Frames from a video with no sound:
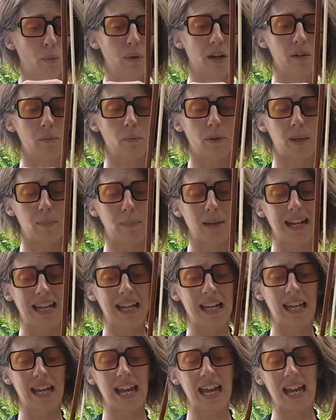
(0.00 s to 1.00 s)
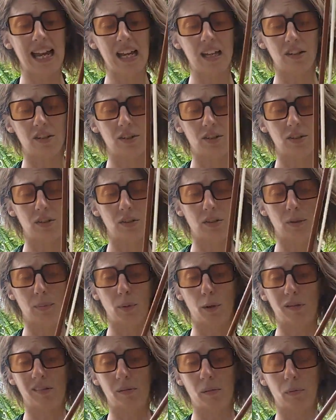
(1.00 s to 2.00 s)
When we play at the
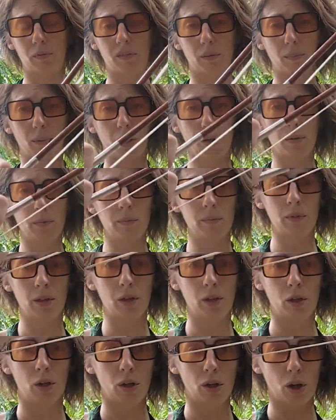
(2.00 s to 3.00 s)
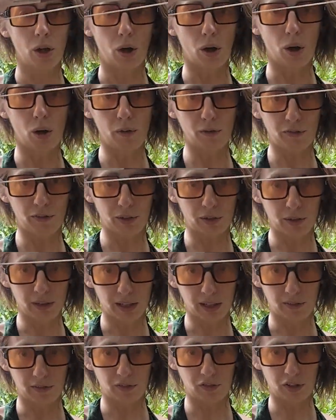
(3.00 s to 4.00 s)
bottom of the bow, often
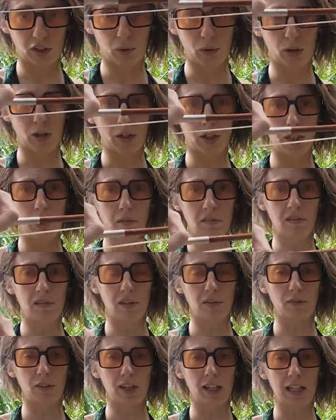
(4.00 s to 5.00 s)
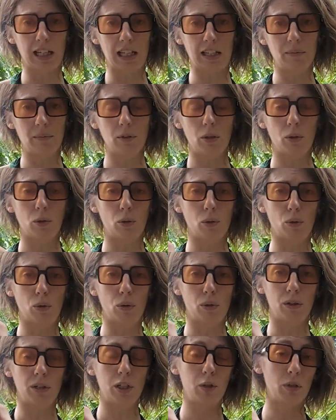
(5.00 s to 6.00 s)
if you are new to the violin,
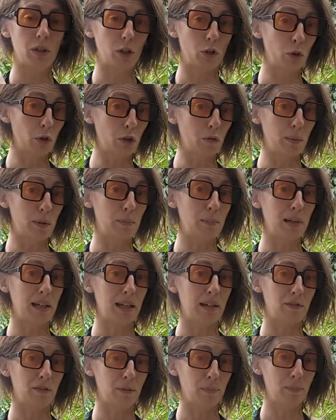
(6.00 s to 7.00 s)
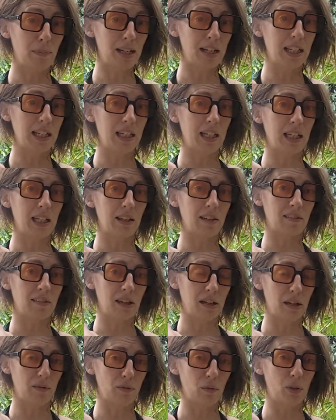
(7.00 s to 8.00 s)
or you could have been playing for many years
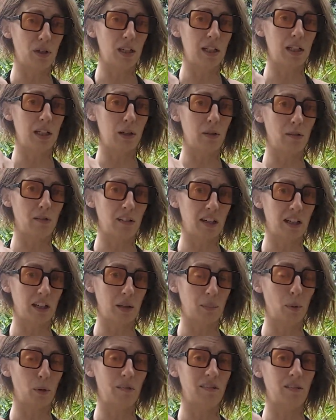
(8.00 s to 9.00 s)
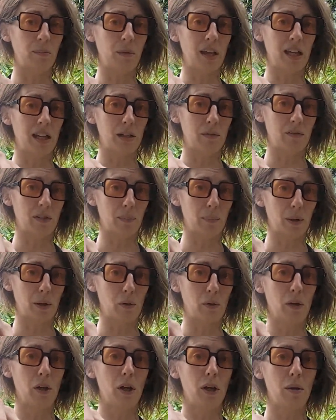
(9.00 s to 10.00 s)
and avoiding using the bottom end of the
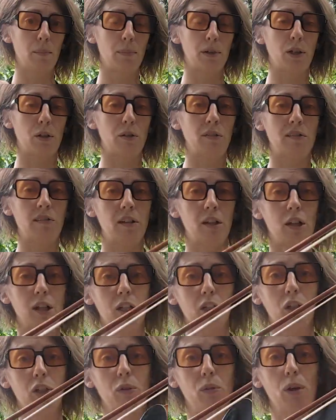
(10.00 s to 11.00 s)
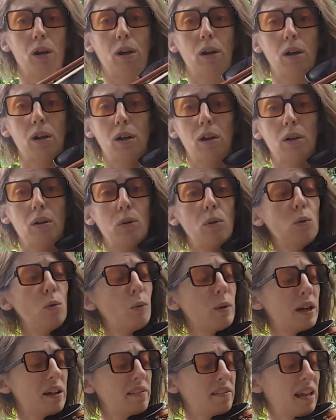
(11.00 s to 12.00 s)
bow because you are
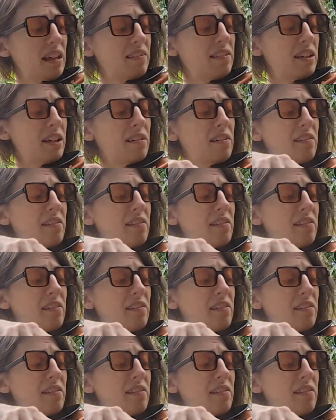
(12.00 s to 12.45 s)
always getting a